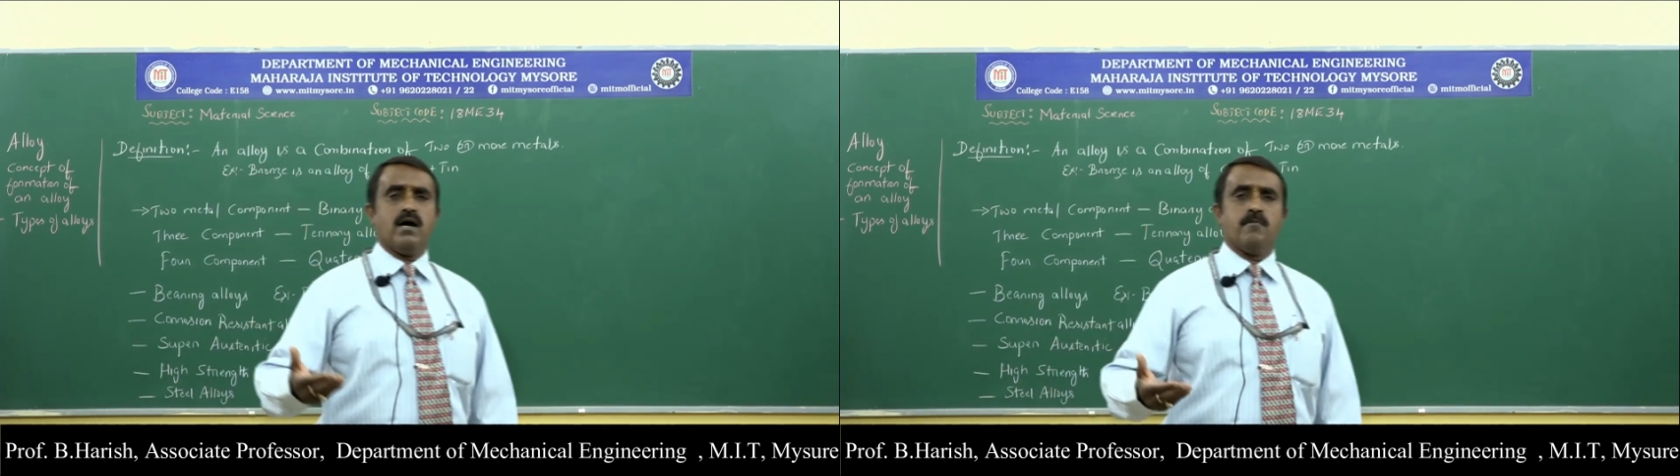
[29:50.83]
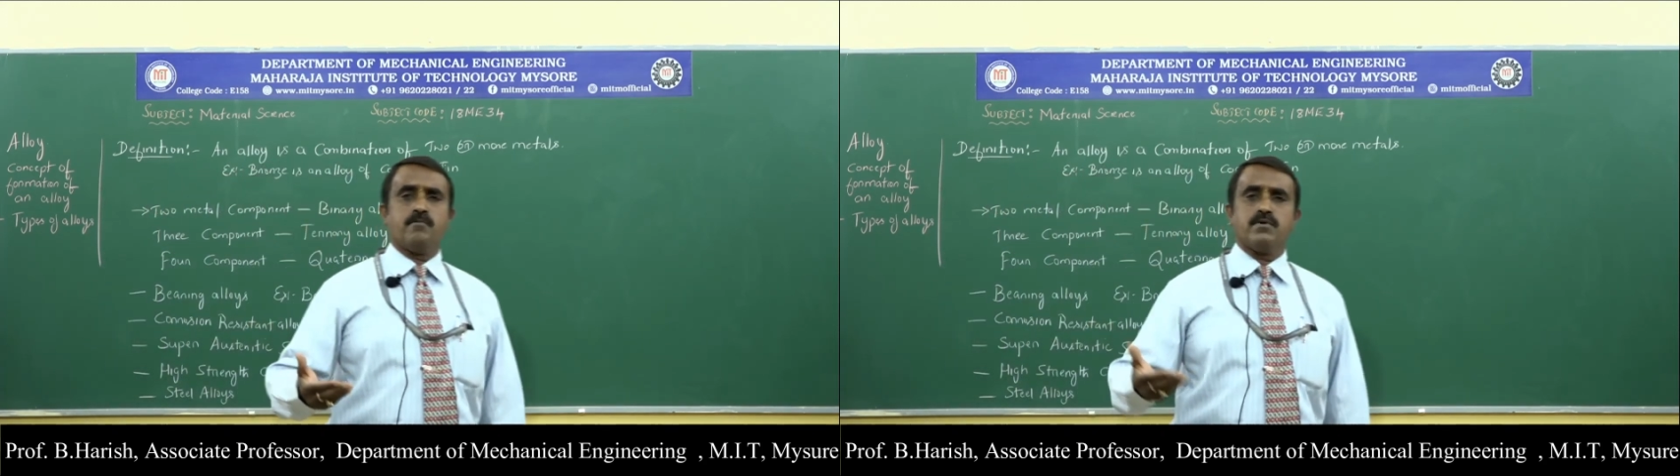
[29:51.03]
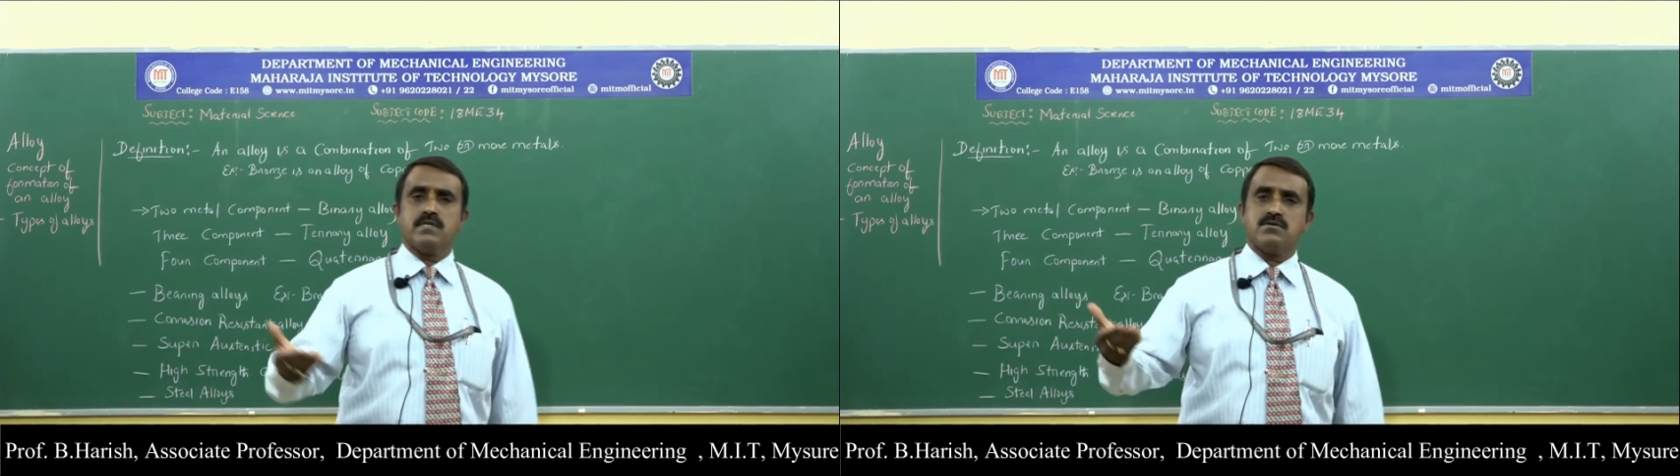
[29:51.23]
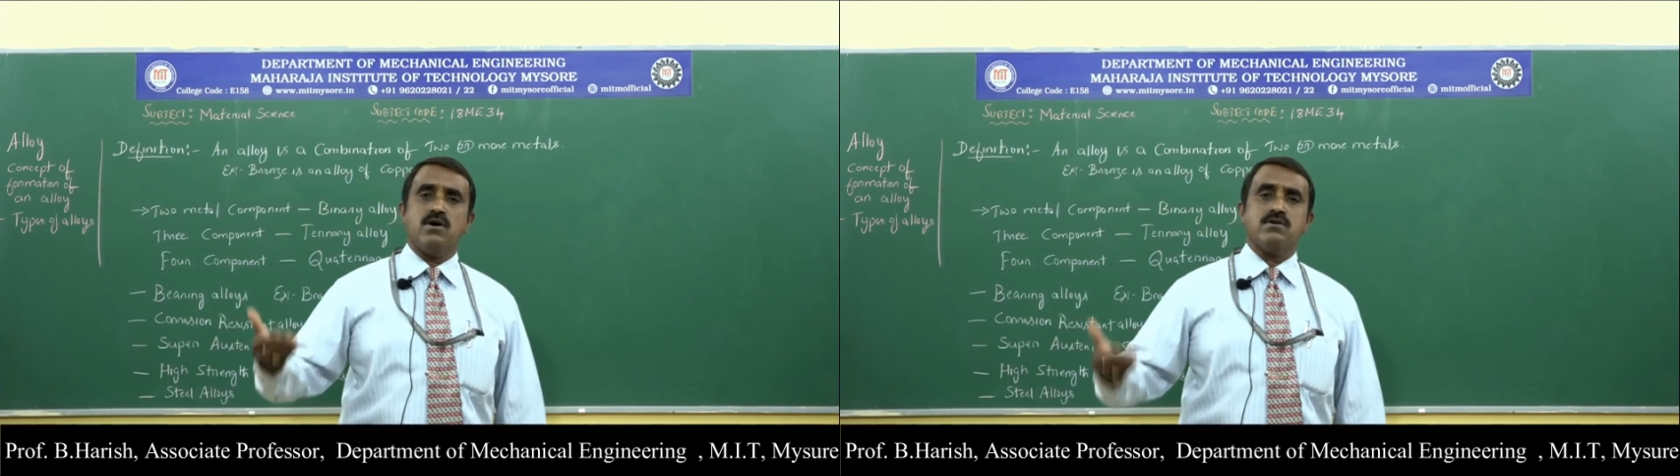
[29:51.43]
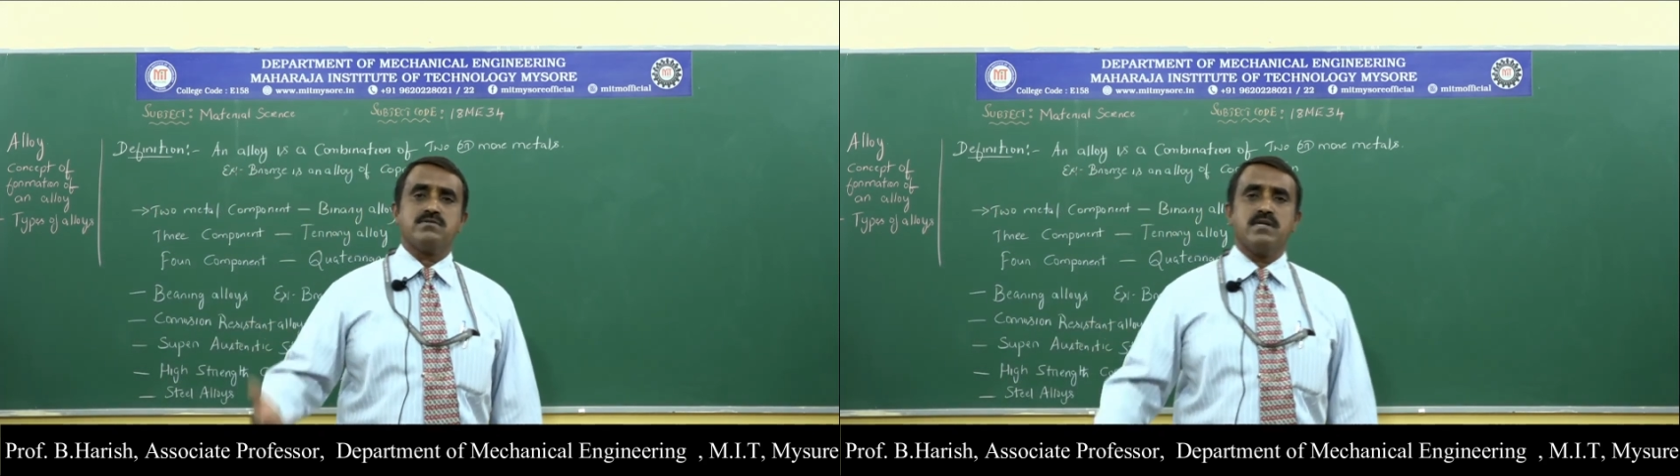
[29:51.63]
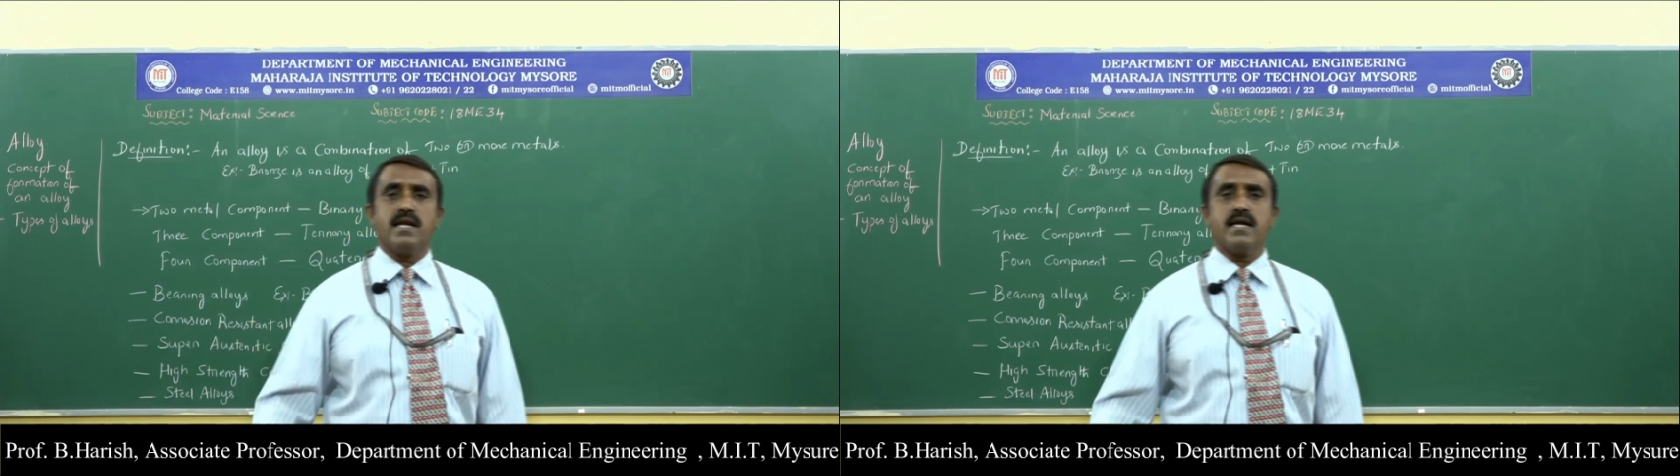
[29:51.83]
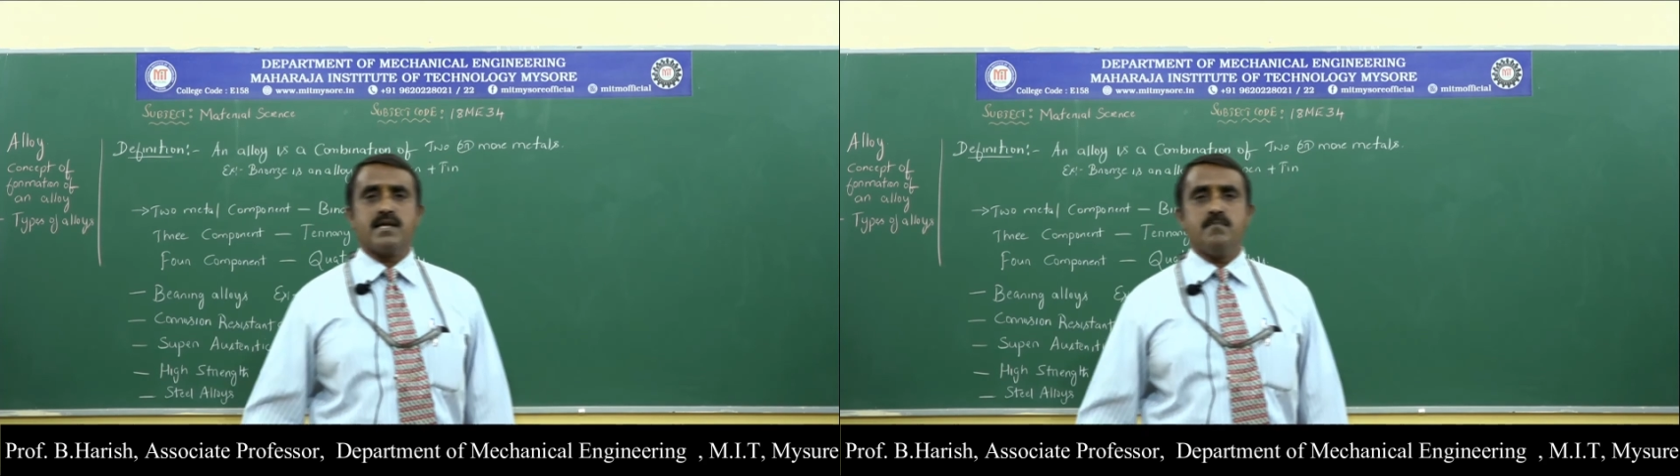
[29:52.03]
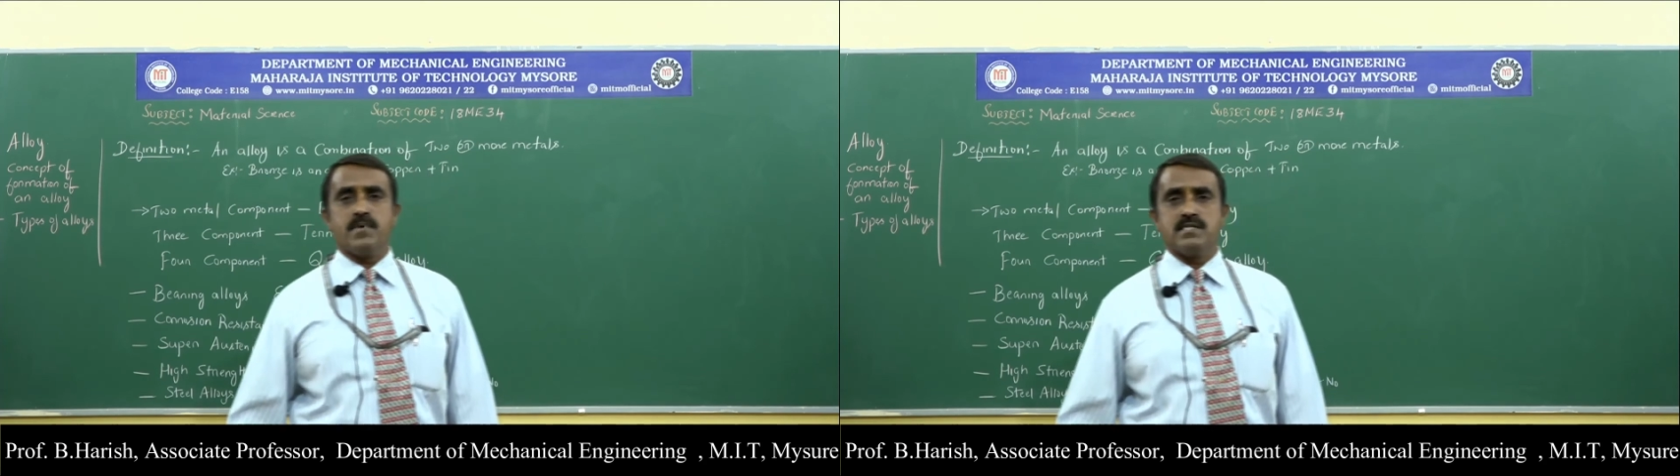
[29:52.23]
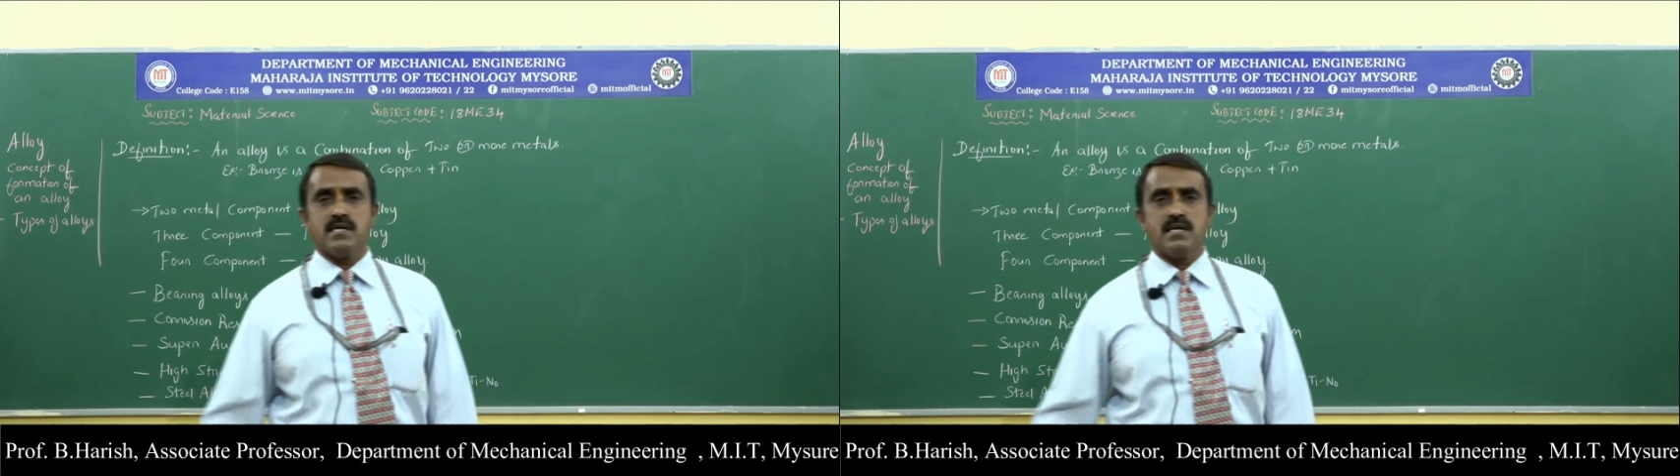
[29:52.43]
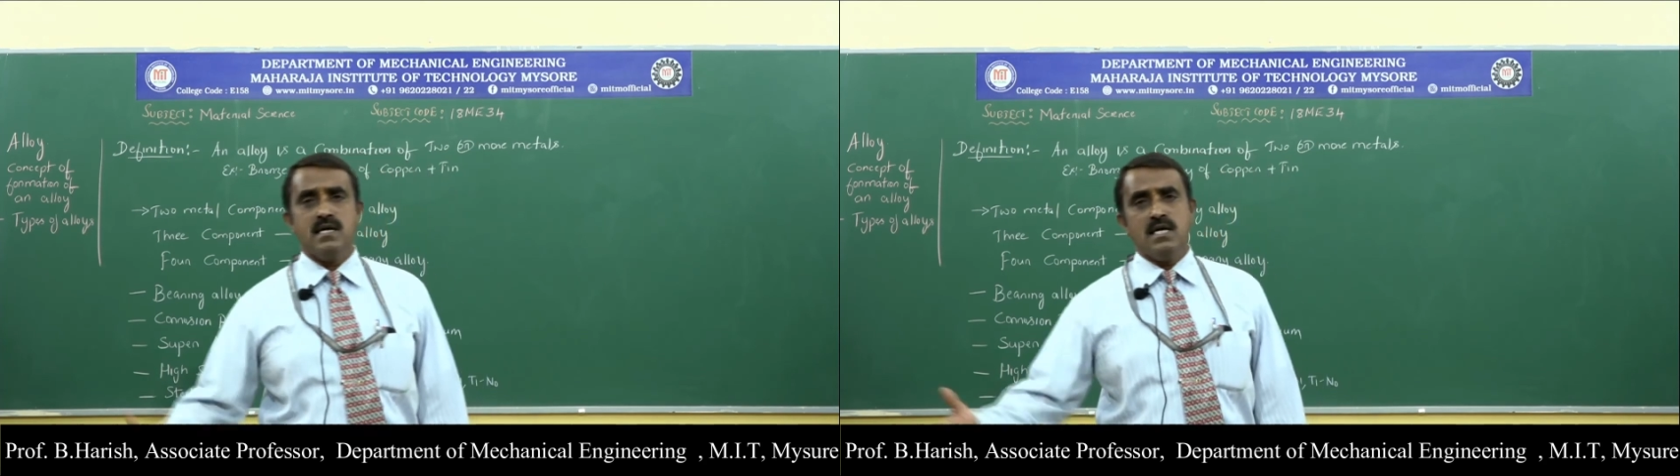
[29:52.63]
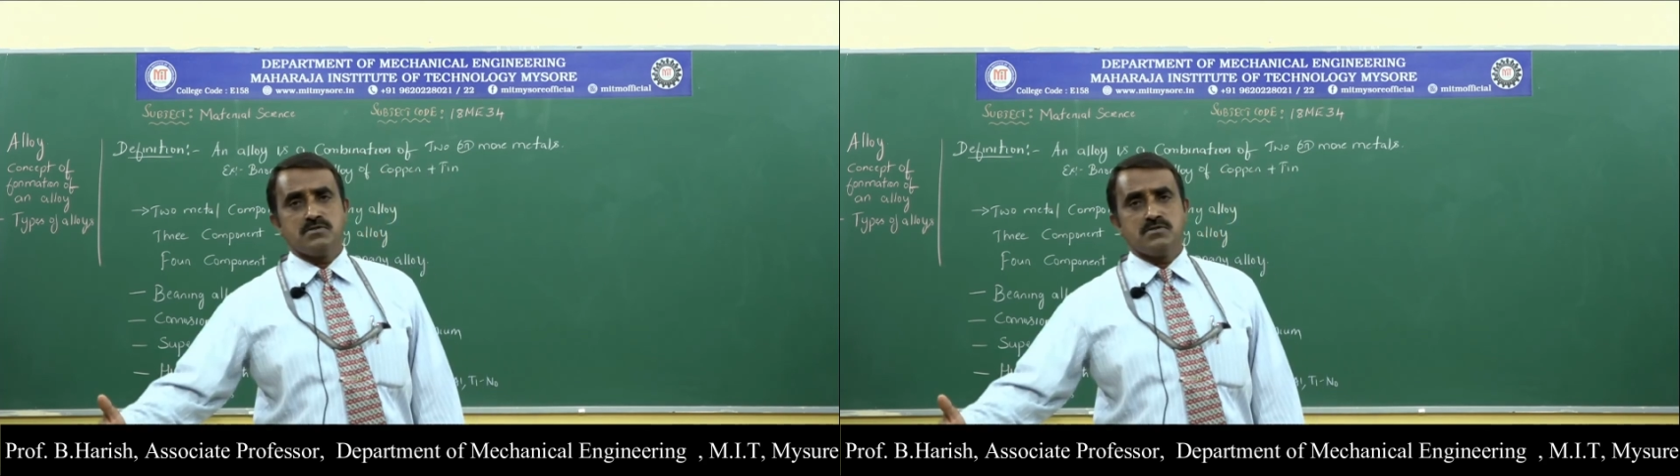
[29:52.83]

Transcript: up to this austenitic temperature.